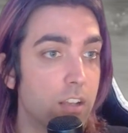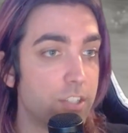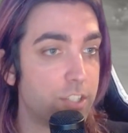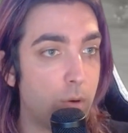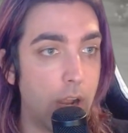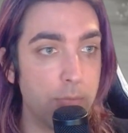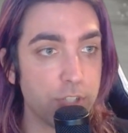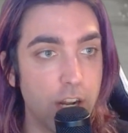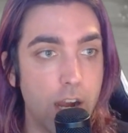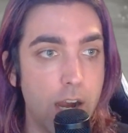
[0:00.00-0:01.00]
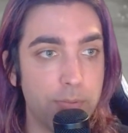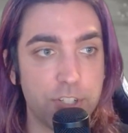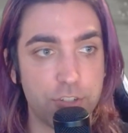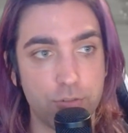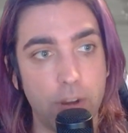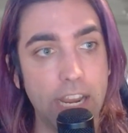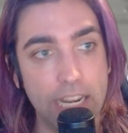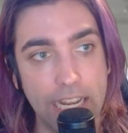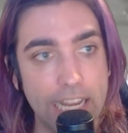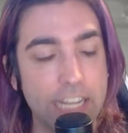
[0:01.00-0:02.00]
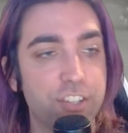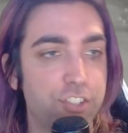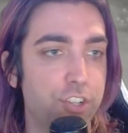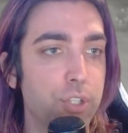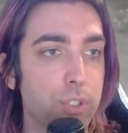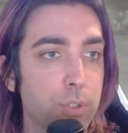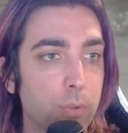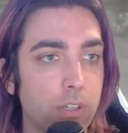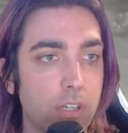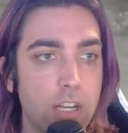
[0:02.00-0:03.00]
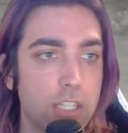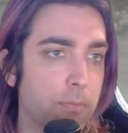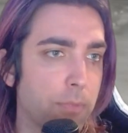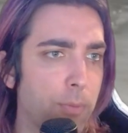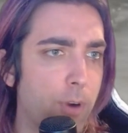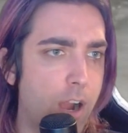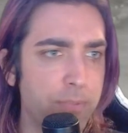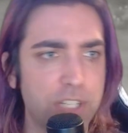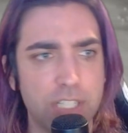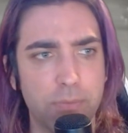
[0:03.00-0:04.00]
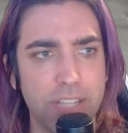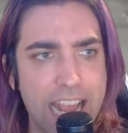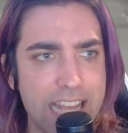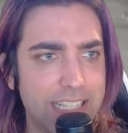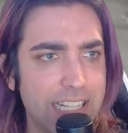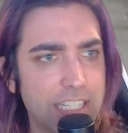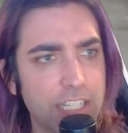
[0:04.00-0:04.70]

So I'm just going to hop straight into some of the props and some of the assets